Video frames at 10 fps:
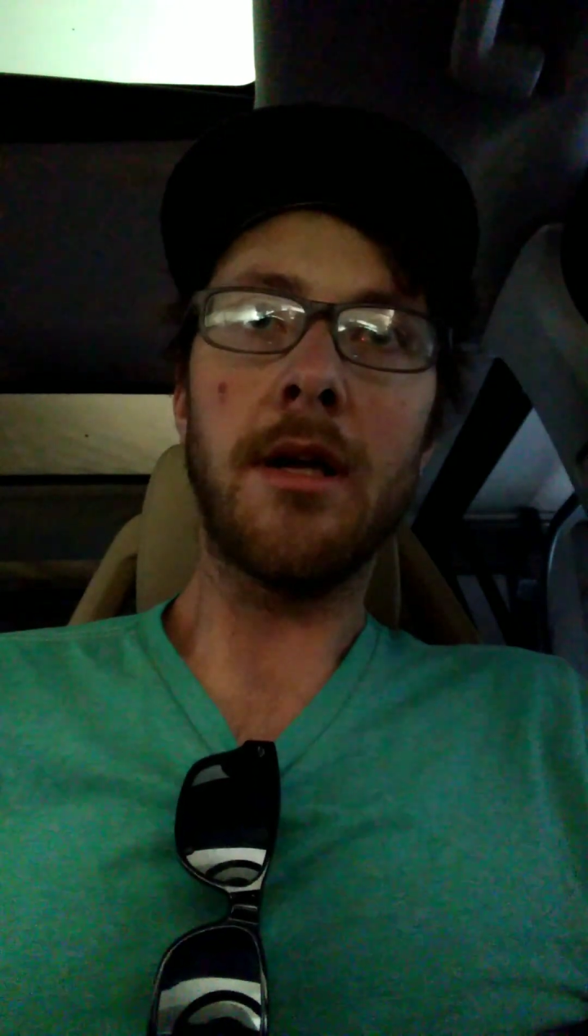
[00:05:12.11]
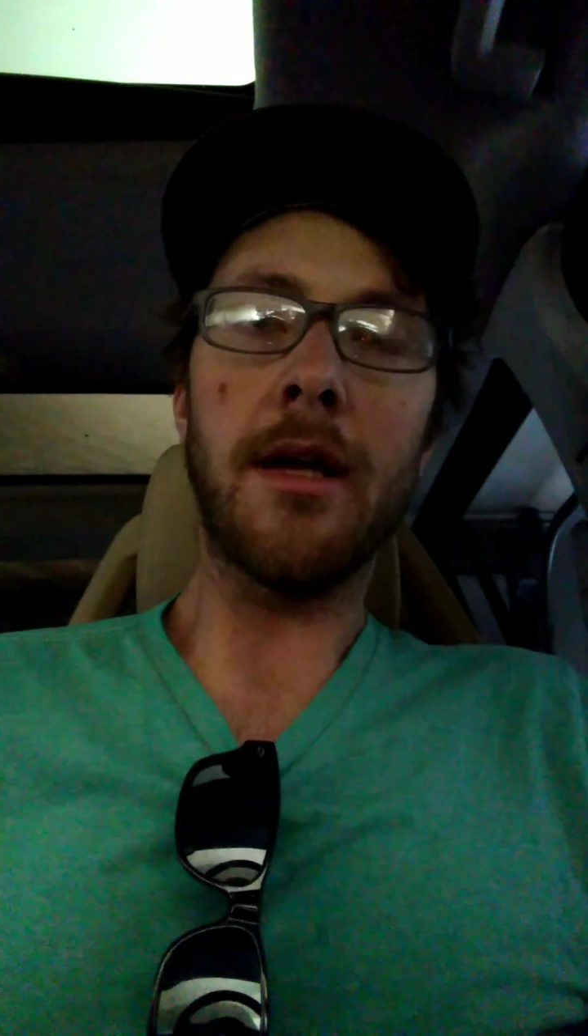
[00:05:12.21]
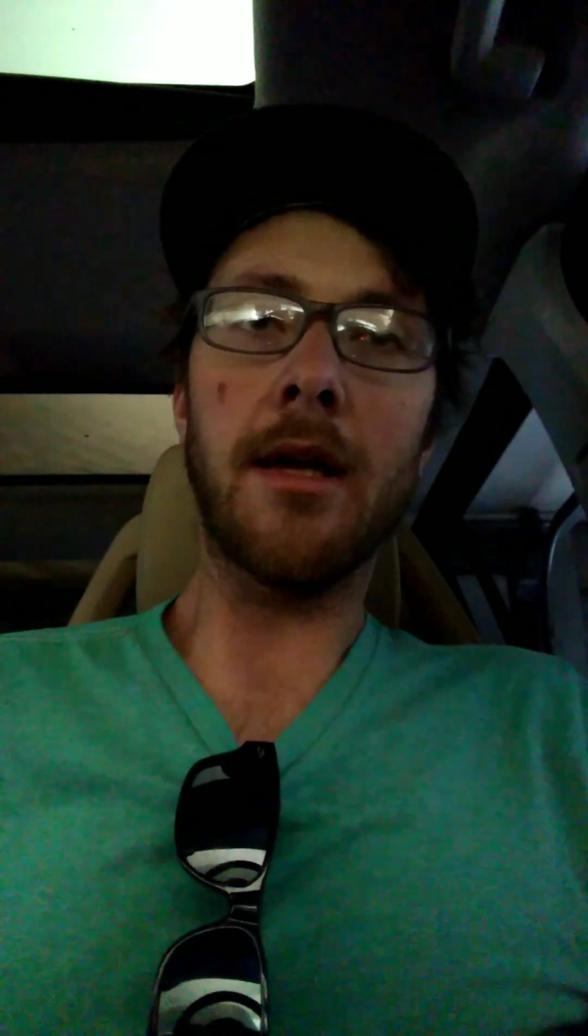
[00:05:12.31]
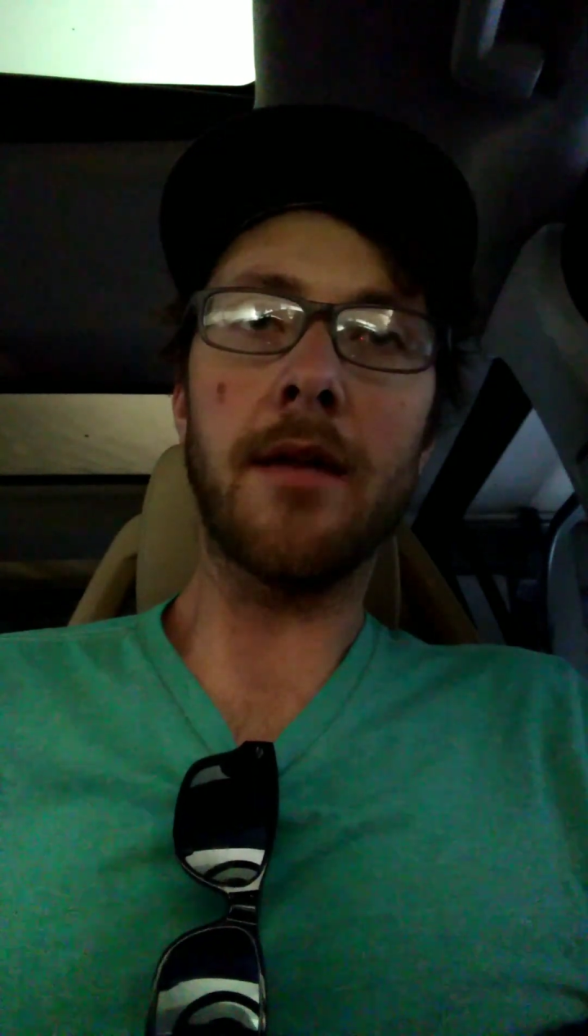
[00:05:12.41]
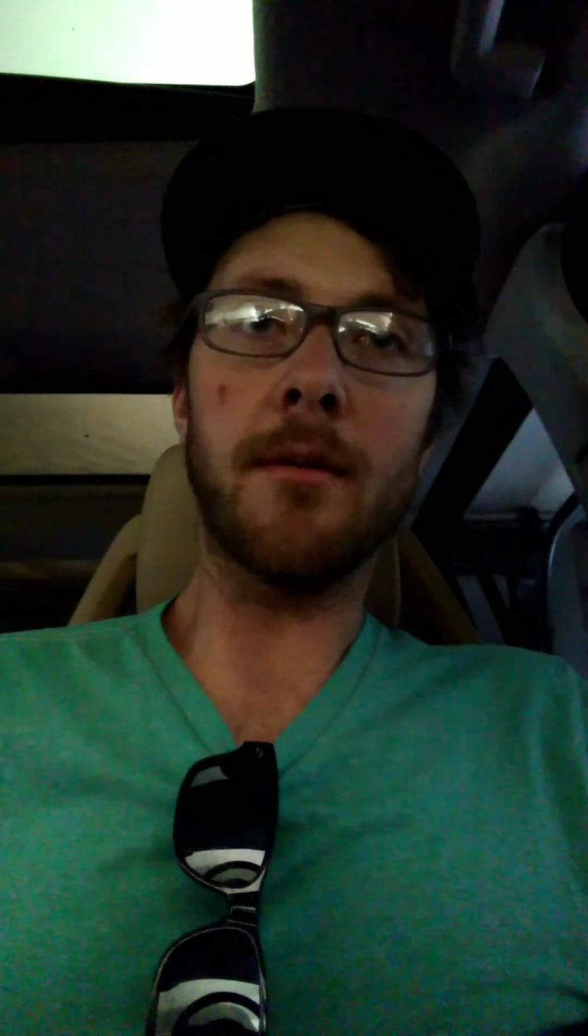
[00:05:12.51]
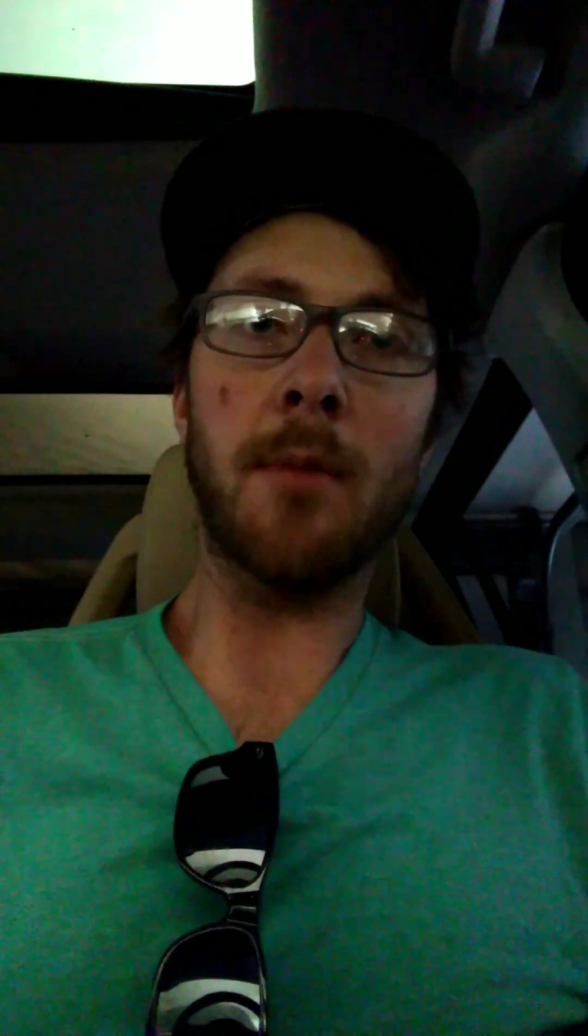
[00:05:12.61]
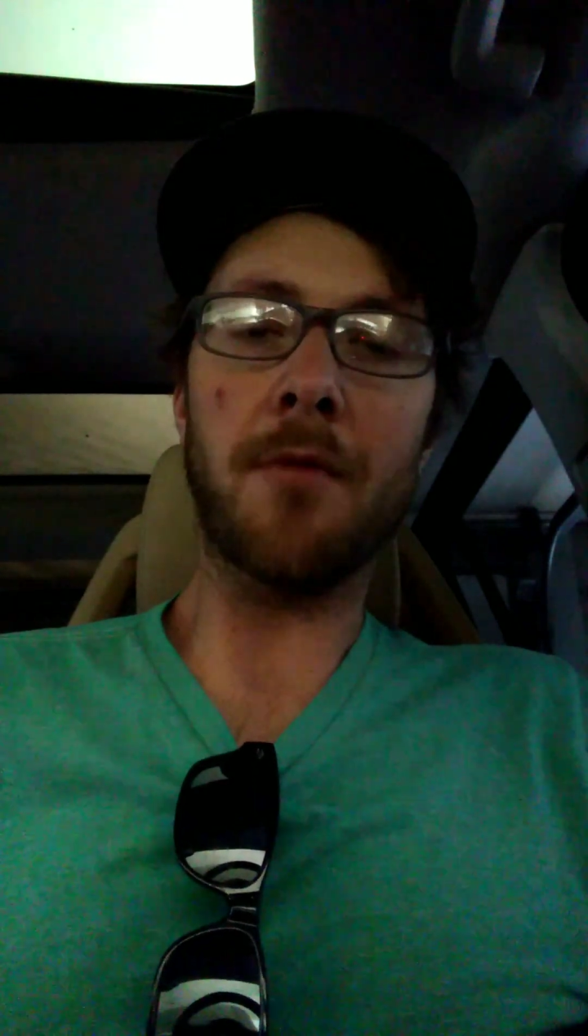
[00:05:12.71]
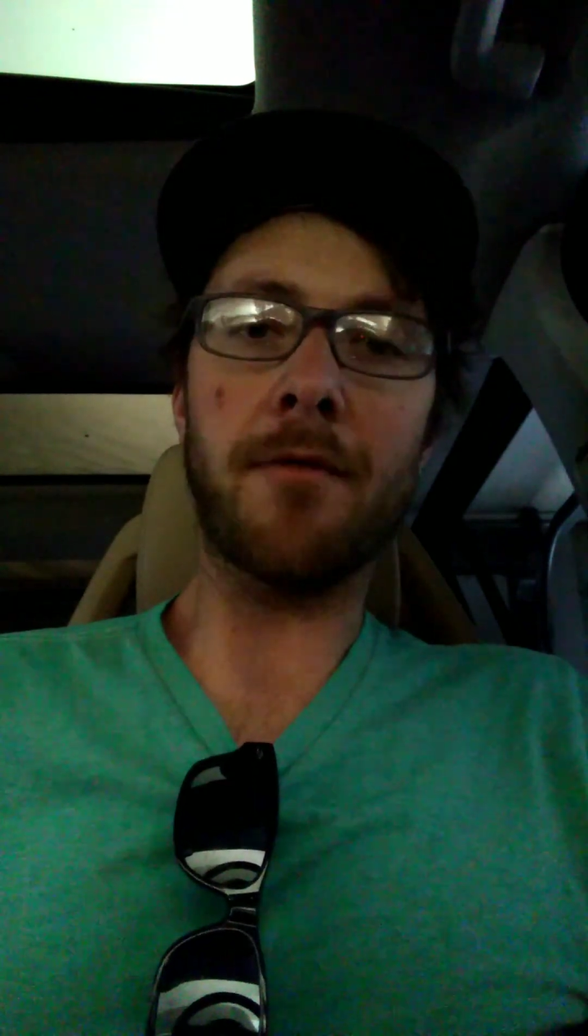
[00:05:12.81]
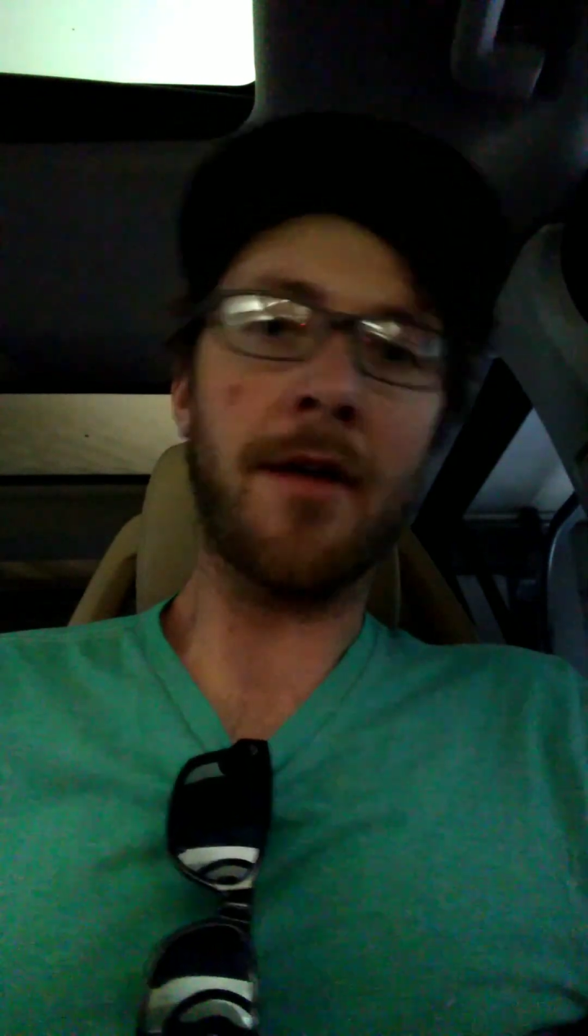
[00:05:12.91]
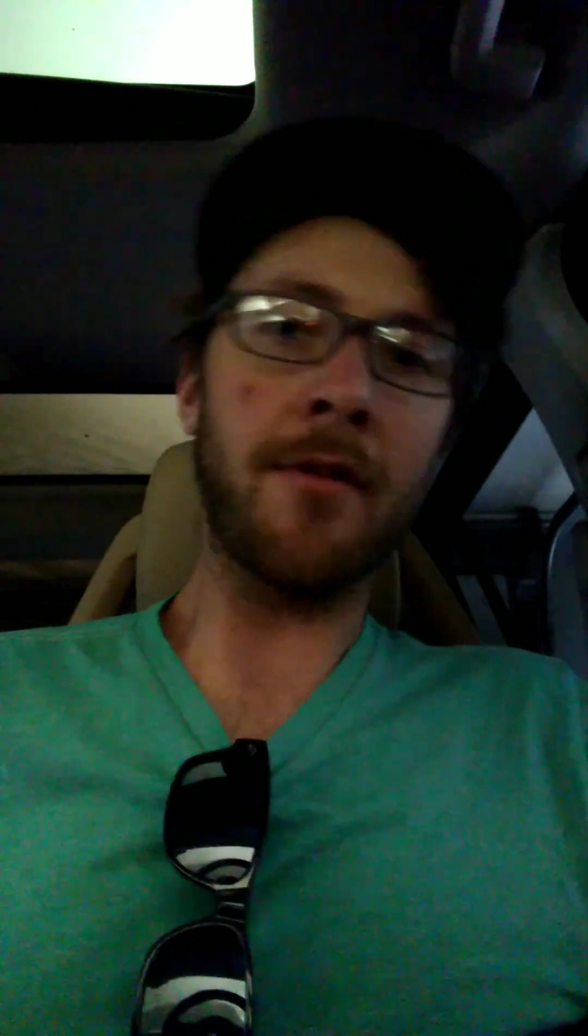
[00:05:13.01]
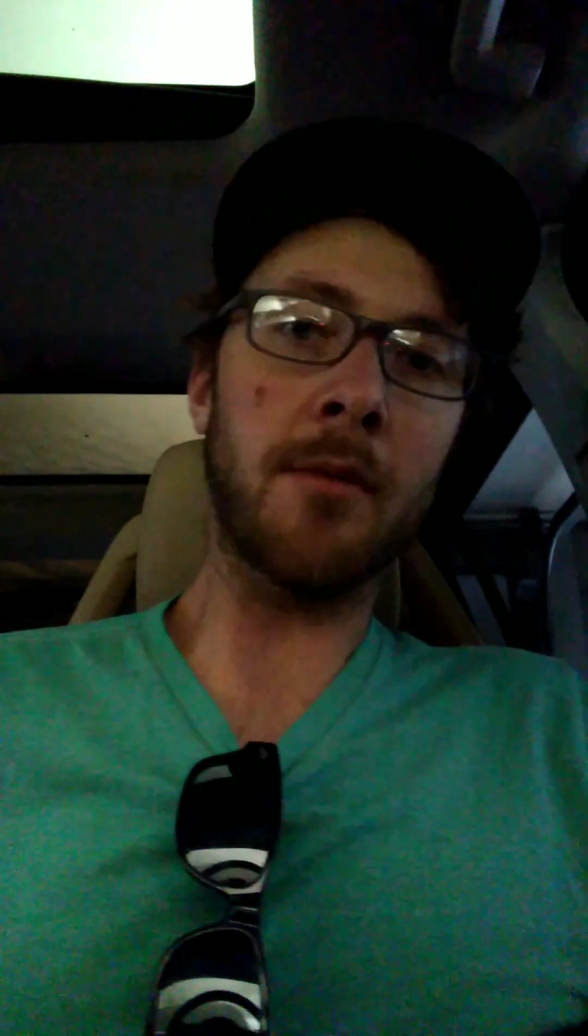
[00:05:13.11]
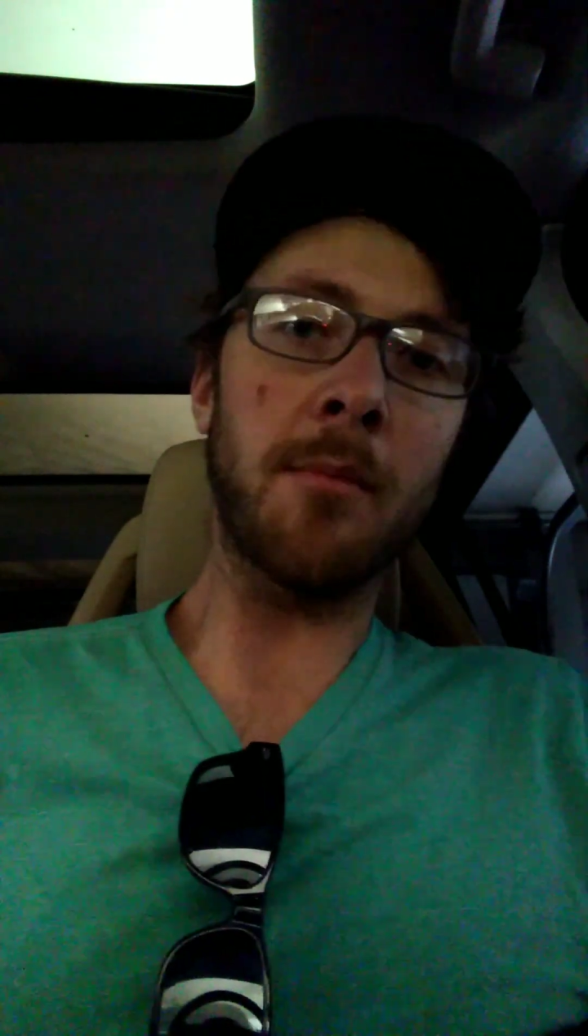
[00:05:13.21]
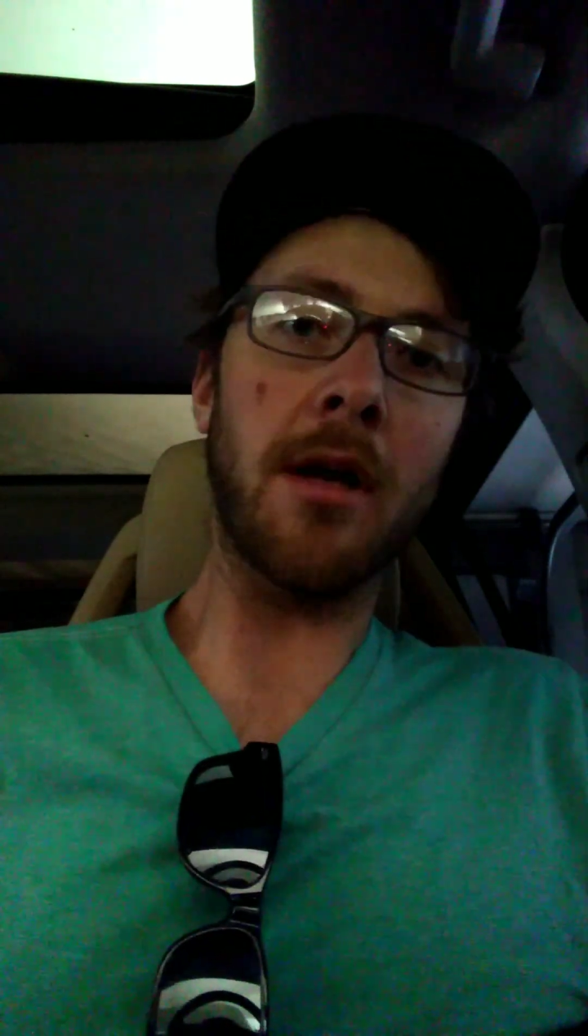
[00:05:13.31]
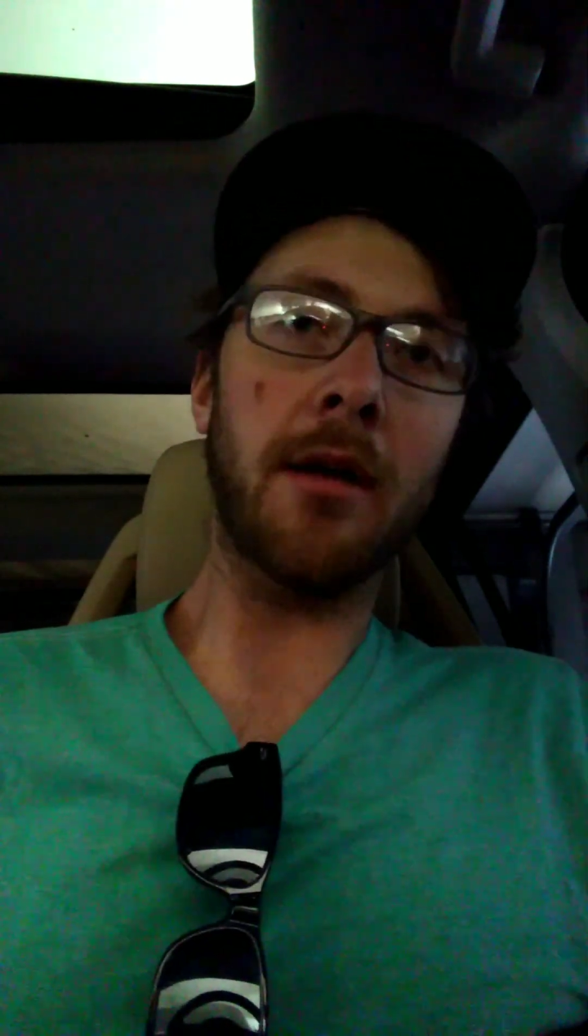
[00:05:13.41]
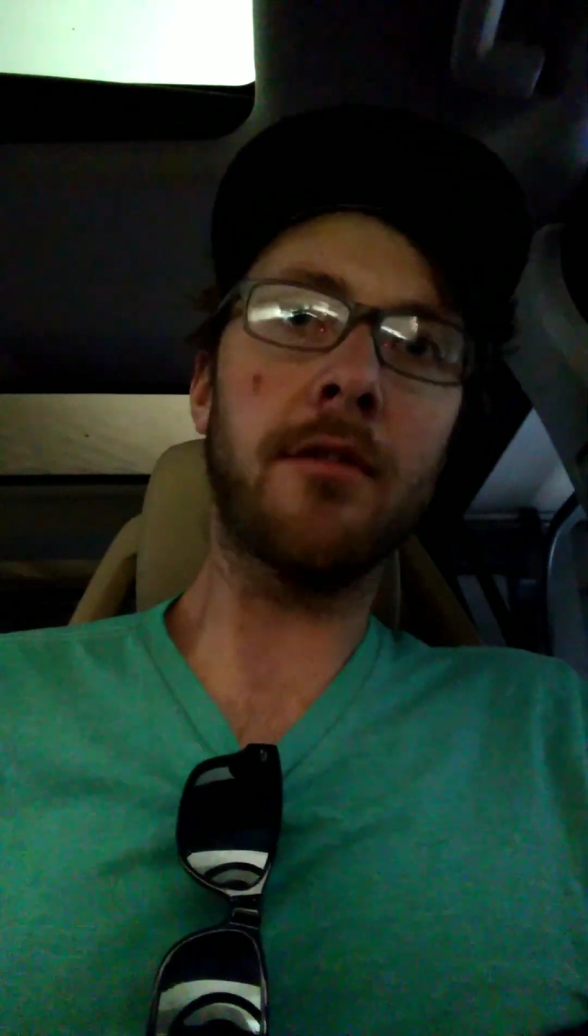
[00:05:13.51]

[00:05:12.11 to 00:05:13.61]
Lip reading: and they're about $500.